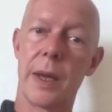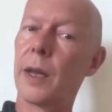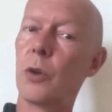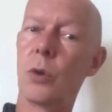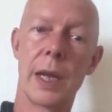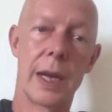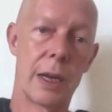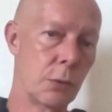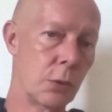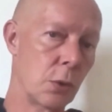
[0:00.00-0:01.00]
and we'll
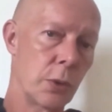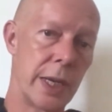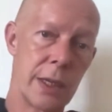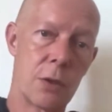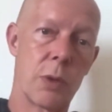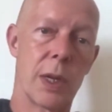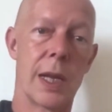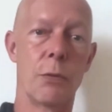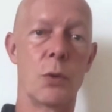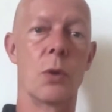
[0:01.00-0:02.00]
have
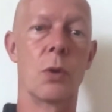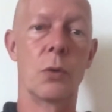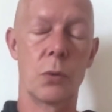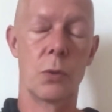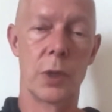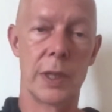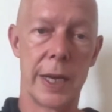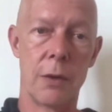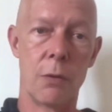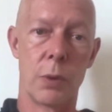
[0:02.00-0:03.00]
to go through the
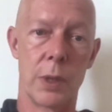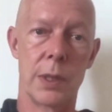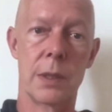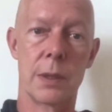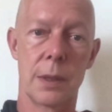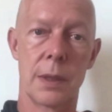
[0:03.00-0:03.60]
deck with